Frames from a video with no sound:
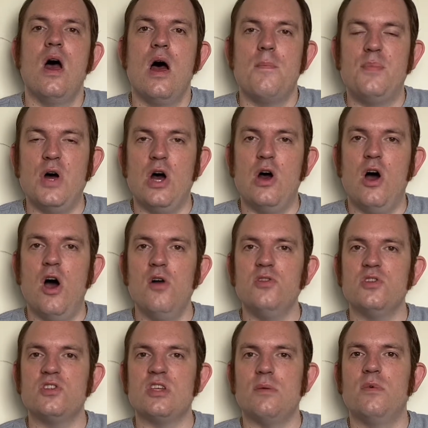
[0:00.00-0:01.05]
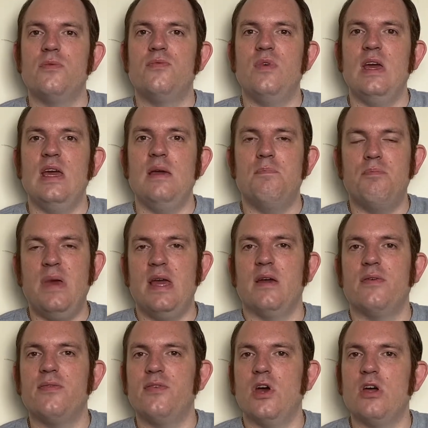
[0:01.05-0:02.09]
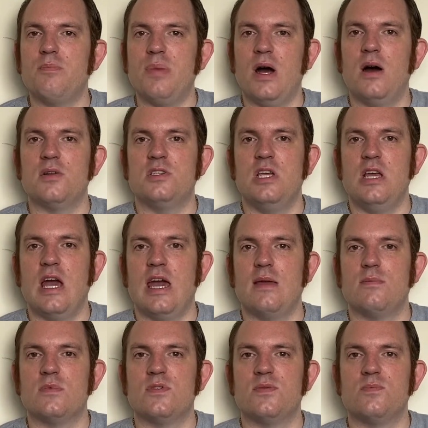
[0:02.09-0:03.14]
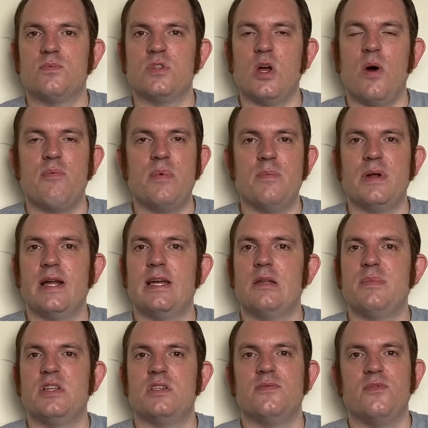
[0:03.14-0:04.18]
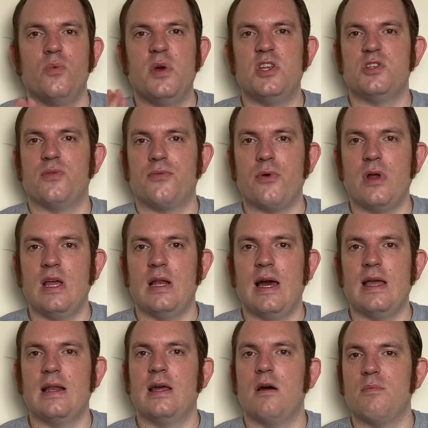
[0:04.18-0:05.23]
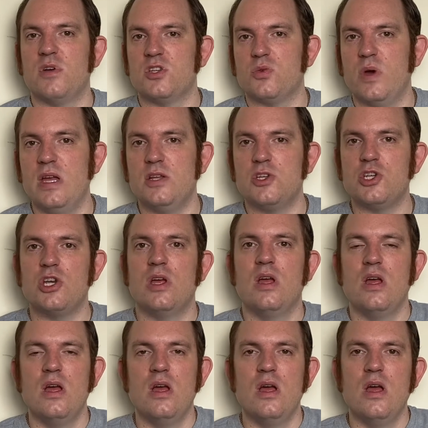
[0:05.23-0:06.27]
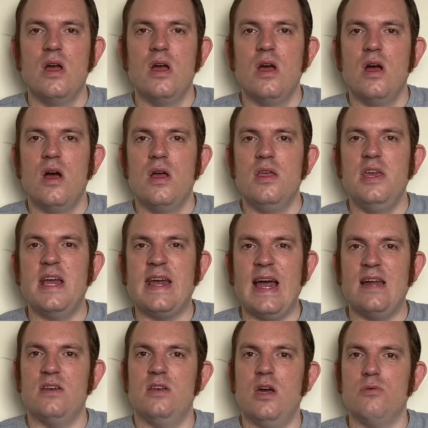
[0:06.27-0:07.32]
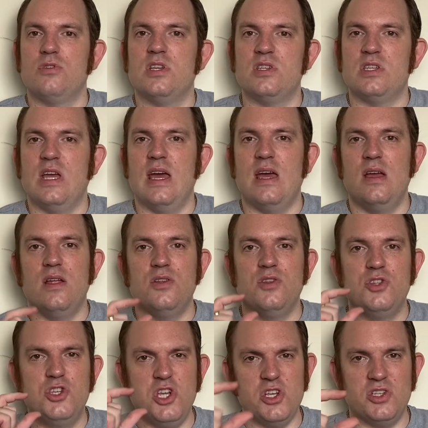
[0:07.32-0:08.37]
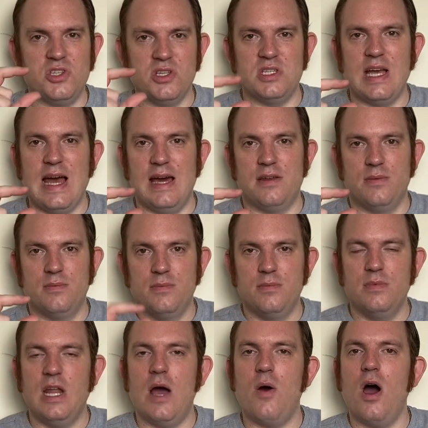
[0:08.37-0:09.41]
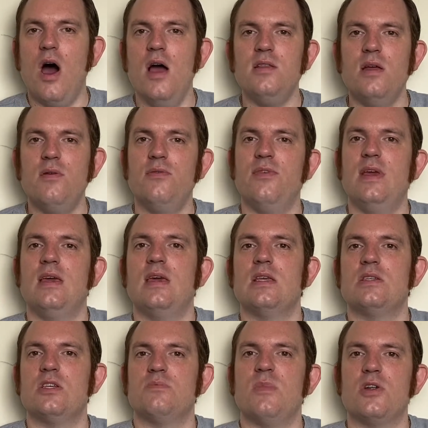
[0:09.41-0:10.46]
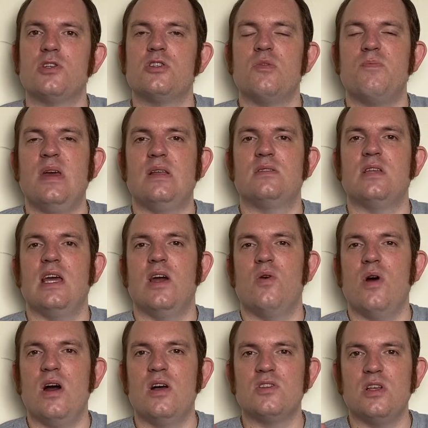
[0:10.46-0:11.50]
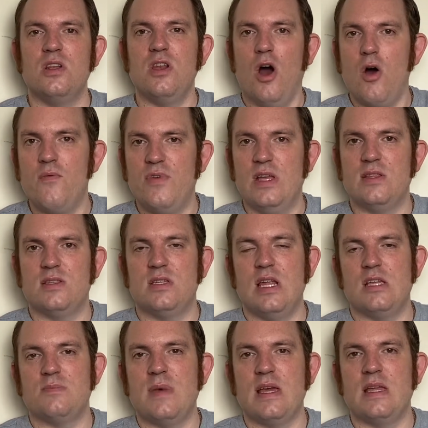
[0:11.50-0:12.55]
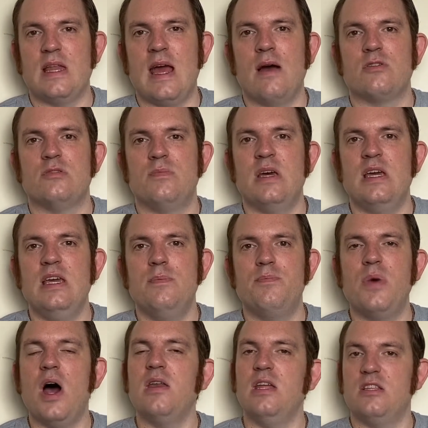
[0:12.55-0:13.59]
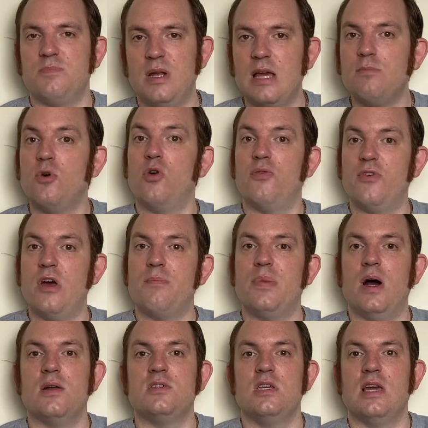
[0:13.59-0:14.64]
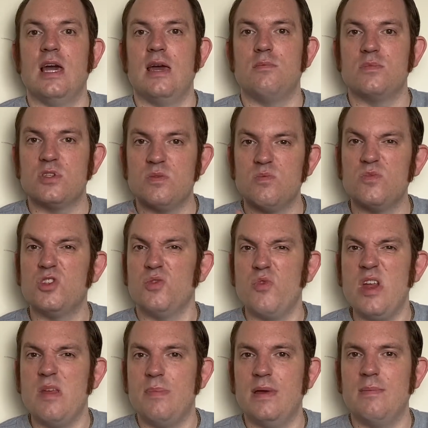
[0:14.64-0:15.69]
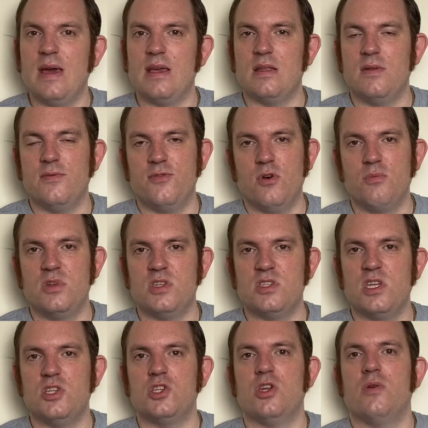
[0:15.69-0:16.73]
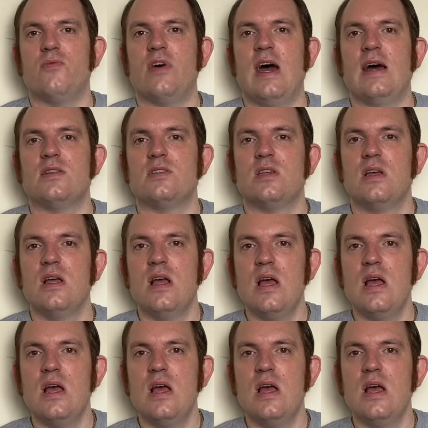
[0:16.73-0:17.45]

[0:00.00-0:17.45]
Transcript: But on some of the bigger third-party games, so I've been playing a bit of The Witcher 3 lately on my Switch, you can notice it just a tad. Now, I don't think it's as much as a big deal as a lot of the internet's making it out to be, but I need to play more third-party games to really make an informed decision on that.